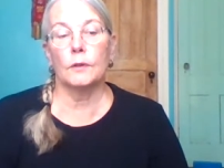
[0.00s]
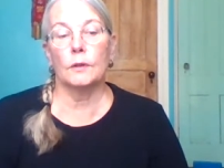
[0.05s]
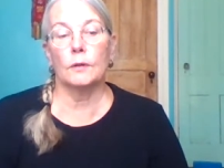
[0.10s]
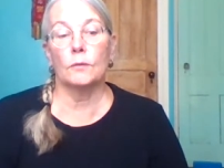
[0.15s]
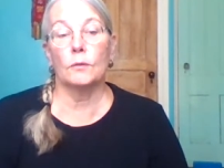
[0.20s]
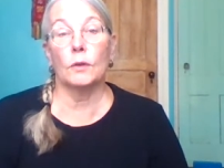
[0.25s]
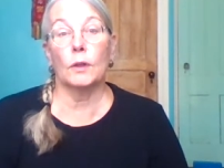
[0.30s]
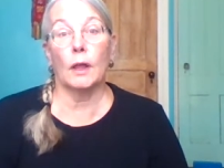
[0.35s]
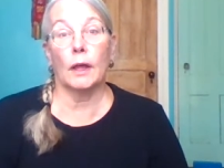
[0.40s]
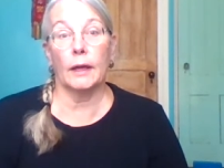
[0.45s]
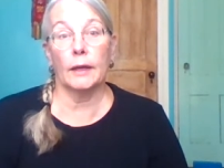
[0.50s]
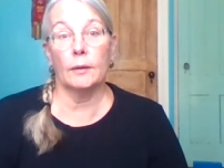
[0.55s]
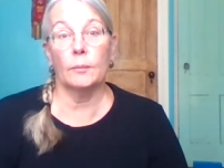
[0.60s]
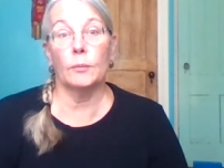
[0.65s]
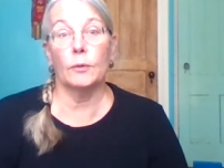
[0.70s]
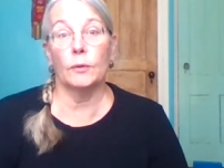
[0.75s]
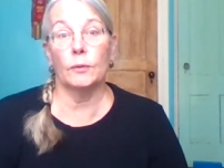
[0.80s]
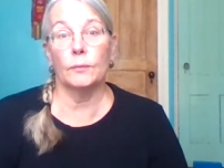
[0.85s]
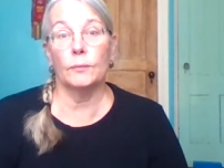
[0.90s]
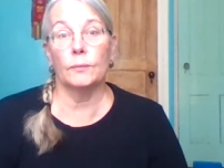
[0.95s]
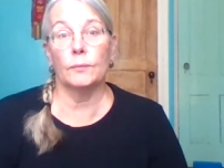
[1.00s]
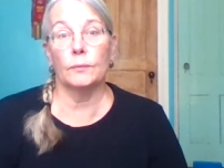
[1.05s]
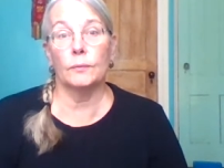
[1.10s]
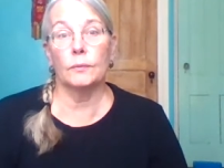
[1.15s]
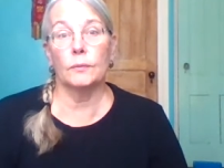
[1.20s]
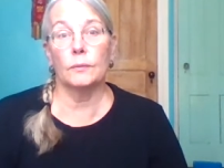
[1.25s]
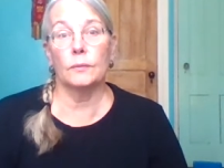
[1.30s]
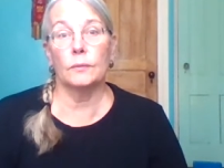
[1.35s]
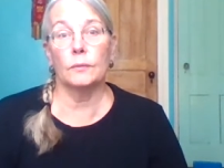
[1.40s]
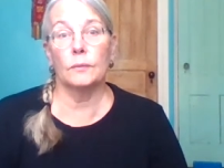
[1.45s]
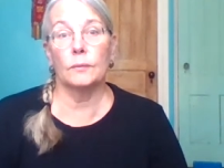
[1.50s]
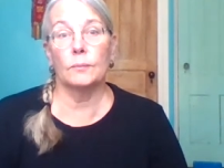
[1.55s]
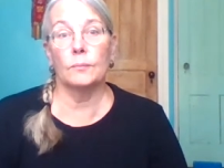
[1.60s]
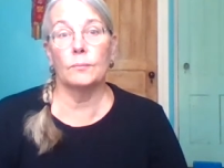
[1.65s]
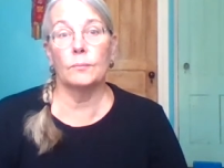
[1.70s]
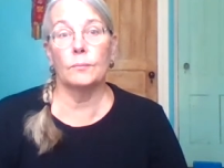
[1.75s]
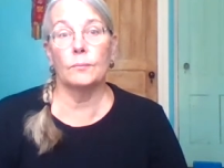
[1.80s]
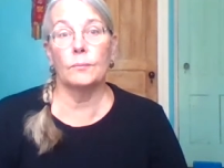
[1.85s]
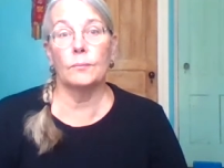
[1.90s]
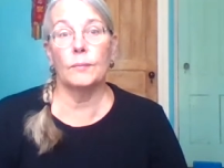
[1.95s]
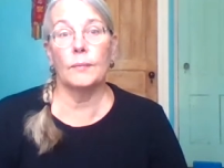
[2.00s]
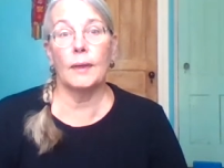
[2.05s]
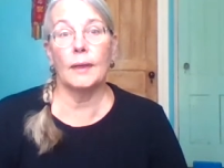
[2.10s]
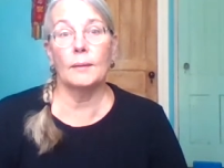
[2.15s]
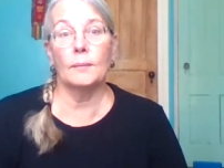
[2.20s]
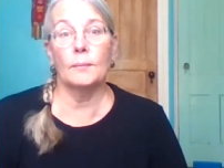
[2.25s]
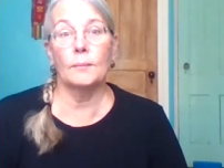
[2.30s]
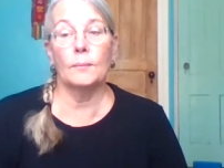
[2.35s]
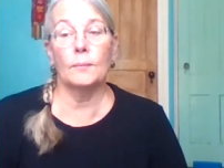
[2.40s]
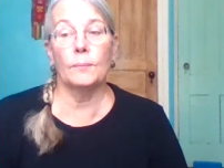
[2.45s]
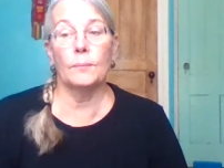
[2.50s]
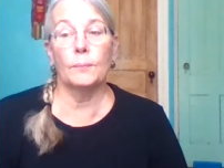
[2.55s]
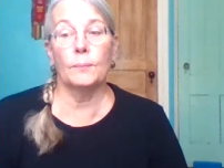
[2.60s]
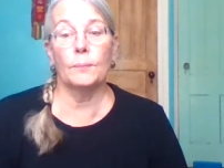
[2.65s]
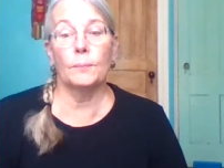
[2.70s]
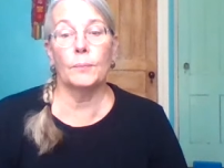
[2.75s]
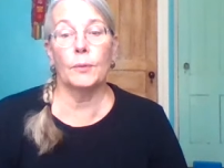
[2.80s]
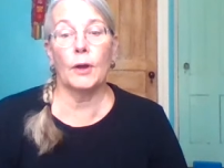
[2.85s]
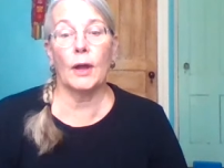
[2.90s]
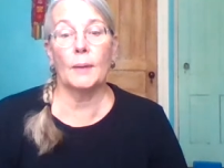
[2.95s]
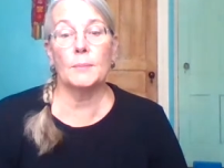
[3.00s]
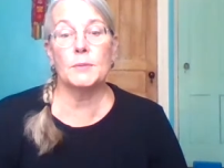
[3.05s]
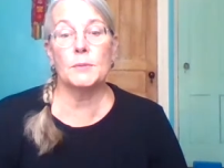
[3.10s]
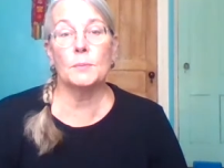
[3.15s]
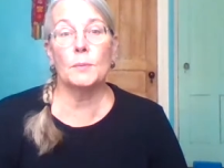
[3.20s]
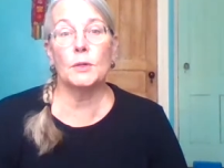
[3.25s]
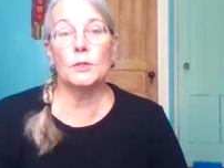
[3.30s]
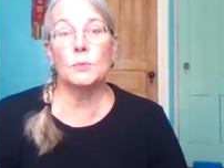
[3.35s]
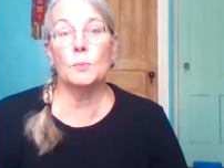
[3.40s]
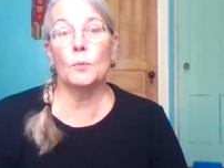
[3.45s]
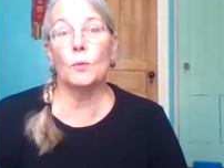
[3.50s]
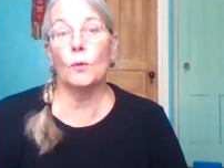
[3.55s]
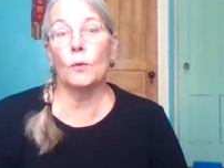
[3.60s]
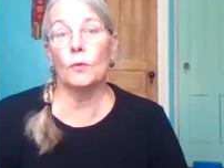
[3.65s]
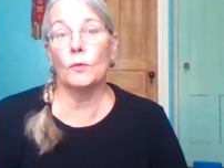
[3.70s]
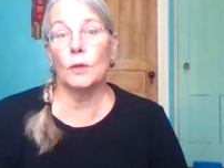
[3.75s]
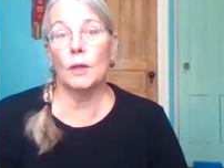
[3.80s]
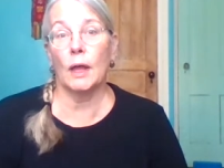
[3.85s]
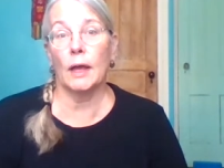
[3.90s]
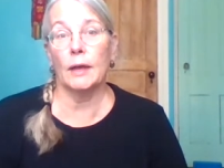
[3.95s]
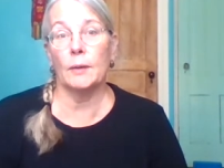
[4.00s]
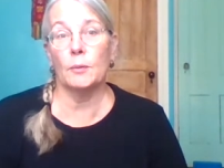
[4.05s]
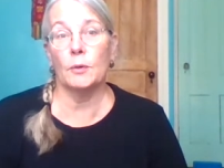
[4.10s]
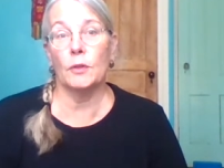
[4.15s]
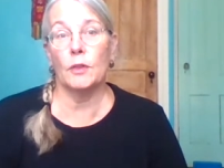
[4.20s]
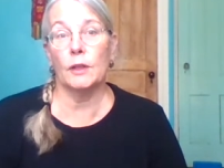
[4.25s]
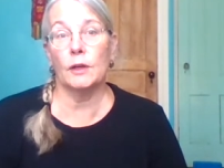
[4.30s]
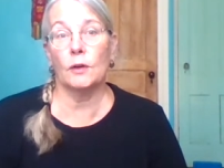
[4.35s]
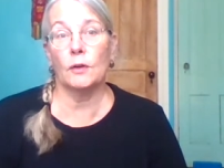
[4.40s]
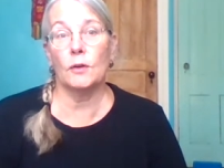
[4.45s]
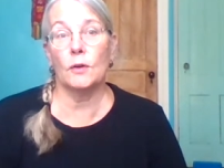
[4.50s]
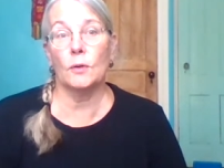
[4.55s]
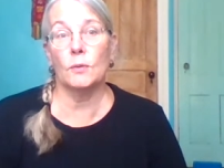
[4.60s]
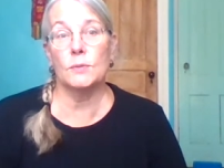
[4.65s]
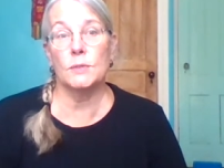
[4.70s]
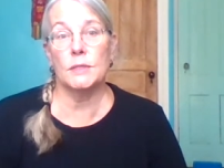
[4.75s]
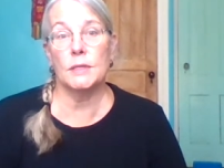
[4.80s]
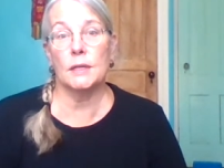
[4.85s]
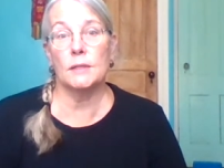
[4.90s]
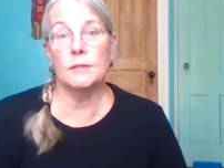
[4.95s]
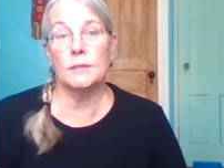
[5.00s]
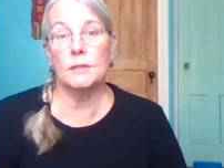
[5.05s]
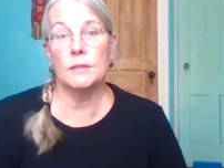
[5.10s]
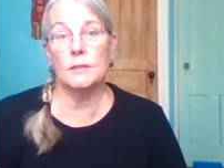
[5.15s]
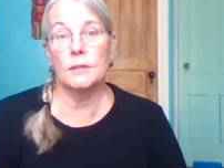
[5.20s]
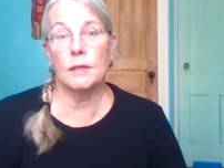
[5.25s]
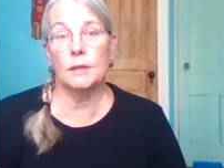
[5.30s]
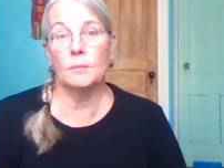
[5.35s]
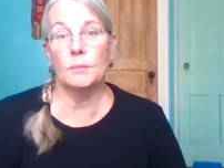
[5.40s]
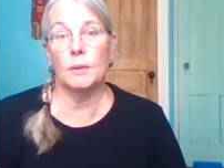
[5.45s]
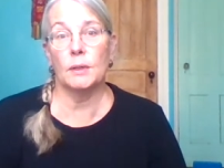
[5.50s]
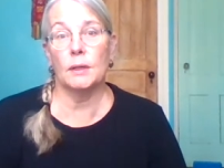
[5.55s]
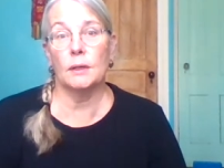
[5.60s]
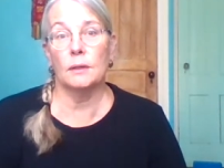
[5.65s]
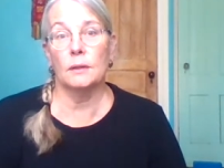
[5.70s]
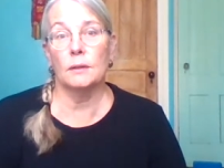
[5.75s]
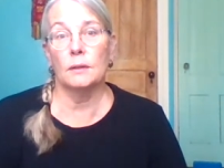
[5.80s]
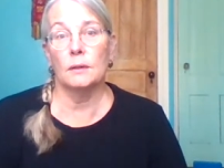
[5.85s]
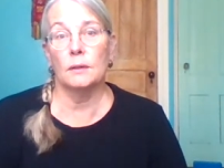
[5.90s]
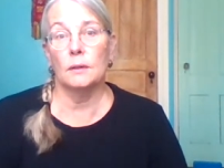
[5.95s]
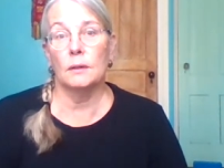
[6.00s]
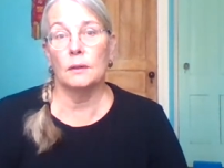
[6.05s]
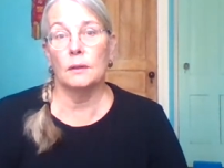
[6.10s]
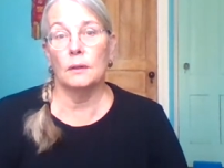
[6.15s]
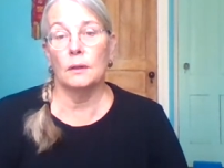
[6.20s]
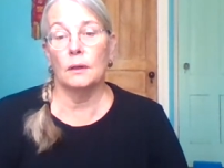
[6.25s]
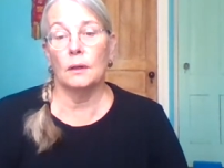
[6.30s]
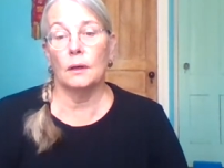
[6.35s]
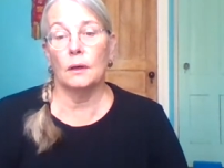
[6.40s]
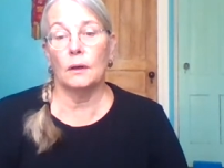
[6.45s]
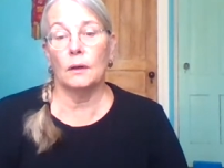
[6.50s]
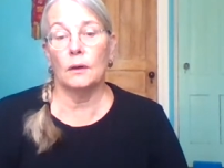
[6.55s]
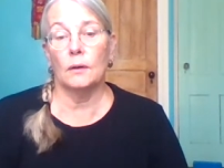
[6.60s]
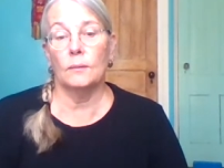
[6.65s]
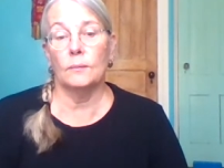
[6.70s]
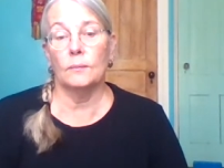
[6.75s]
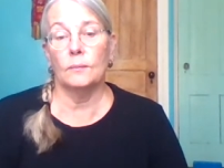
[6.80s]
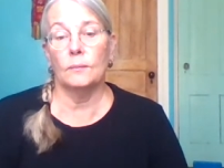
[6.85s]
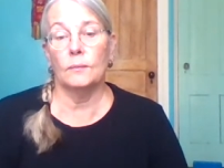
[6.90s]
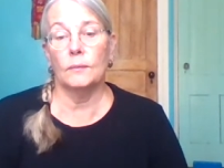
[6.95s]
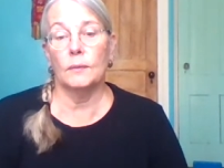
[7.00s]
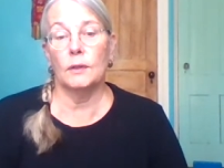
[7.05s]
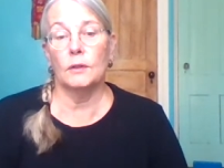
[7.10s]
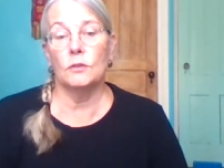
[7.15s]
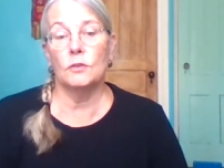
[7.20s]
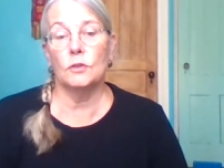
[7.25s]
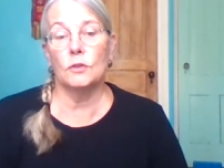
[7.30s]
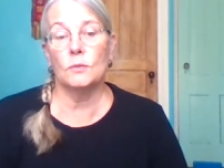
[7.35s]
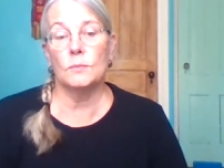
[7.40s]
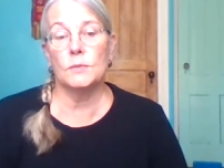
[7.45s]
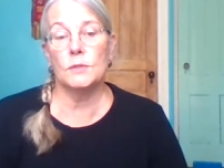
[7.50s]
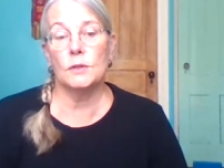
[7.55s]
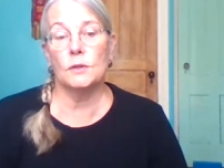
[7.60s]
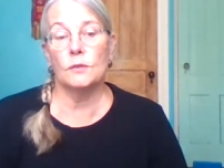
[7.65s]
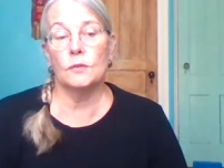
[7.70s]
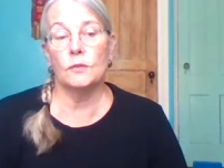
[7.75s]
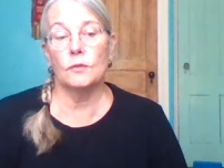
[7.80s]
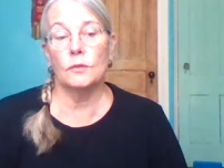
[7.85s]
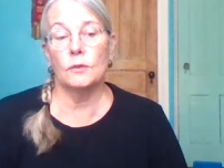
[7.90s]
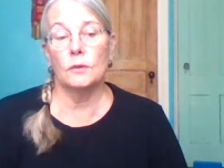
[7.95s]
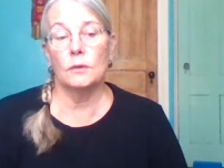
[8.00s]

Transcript: reliable, may, perhaps much more reliable than our own senses can be in terms of